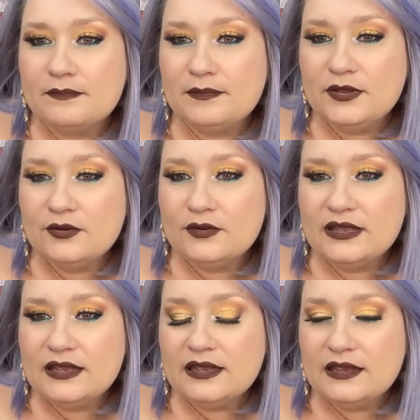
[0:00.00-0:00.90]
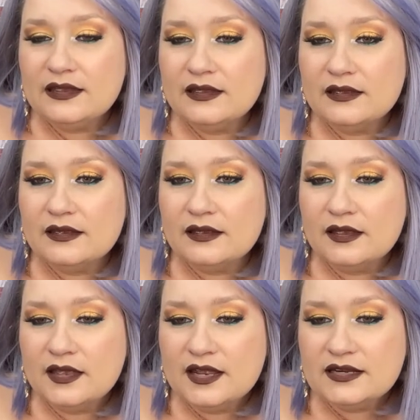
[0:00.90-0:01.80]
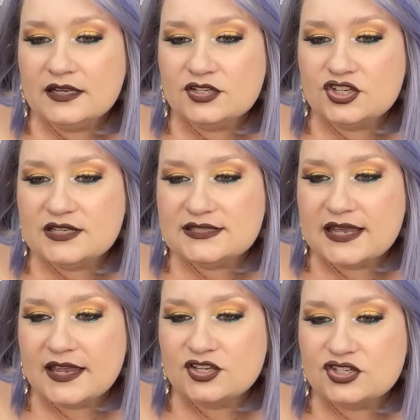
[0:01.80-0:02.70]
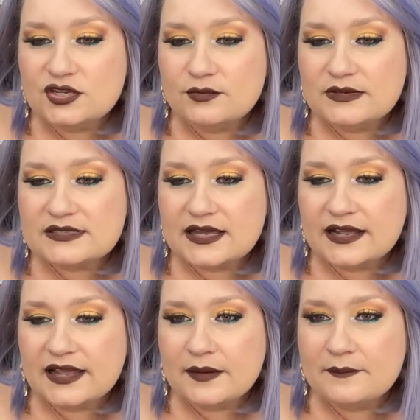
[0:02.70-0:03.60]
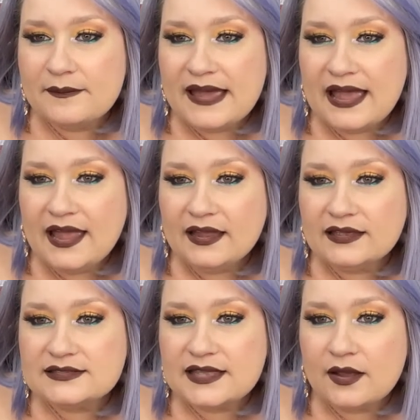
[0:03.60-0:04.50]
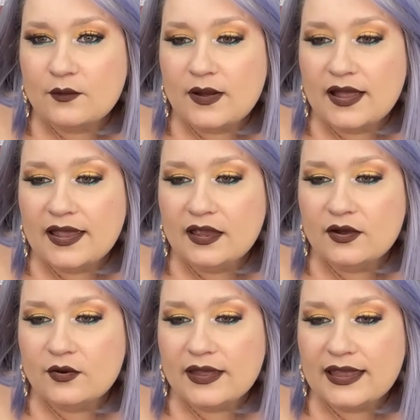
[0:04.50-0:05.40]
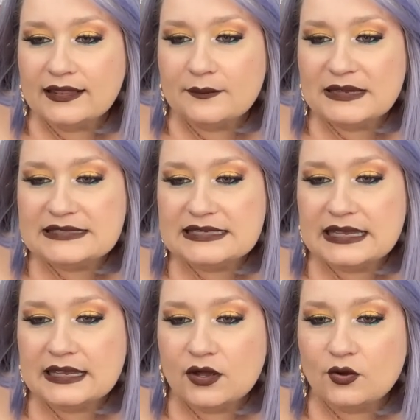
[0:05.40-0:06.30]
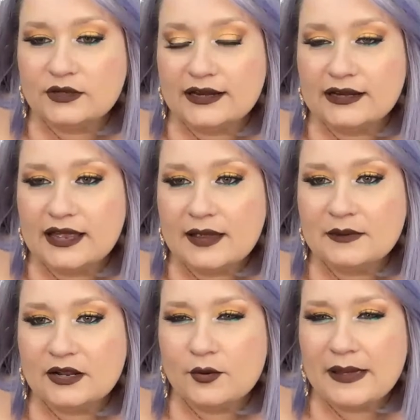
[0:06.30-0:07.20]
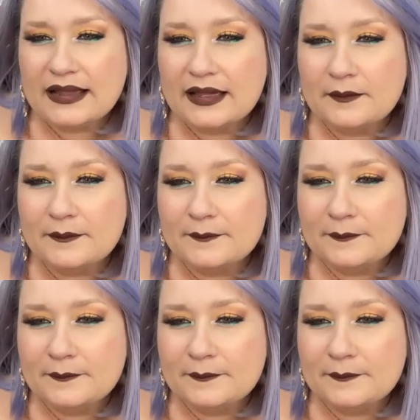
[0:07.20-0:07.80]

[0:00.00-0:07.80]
beauty. Did she say she was going to come back? Is that why? Okay, let me see. Hold on. I'm going to go back up.